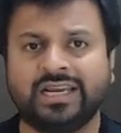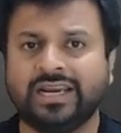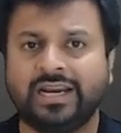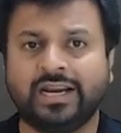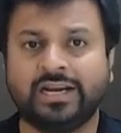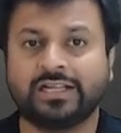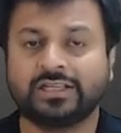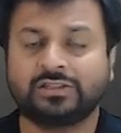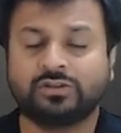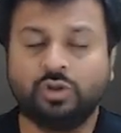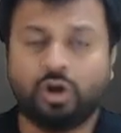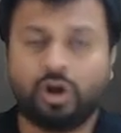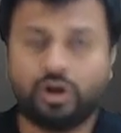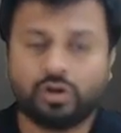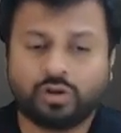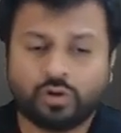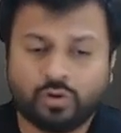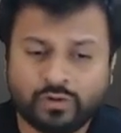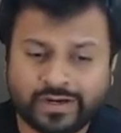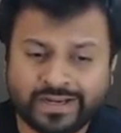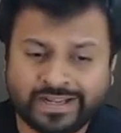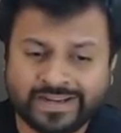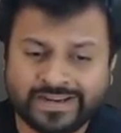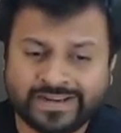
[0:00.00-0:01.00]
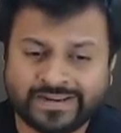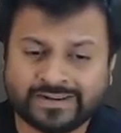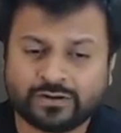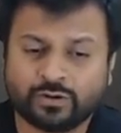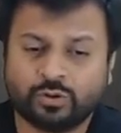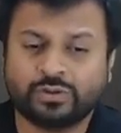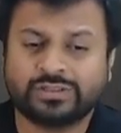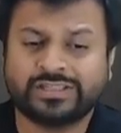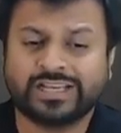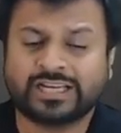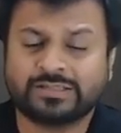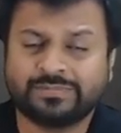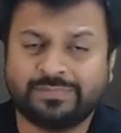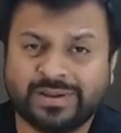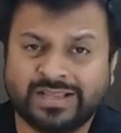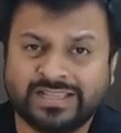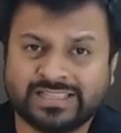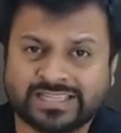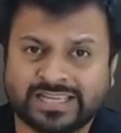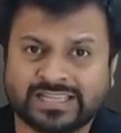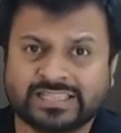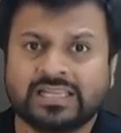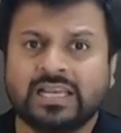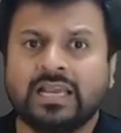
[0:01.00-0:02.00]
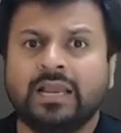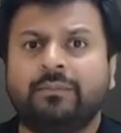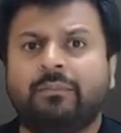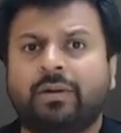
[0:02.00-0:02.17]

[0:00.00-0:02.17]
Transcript: It is not only includes expenses,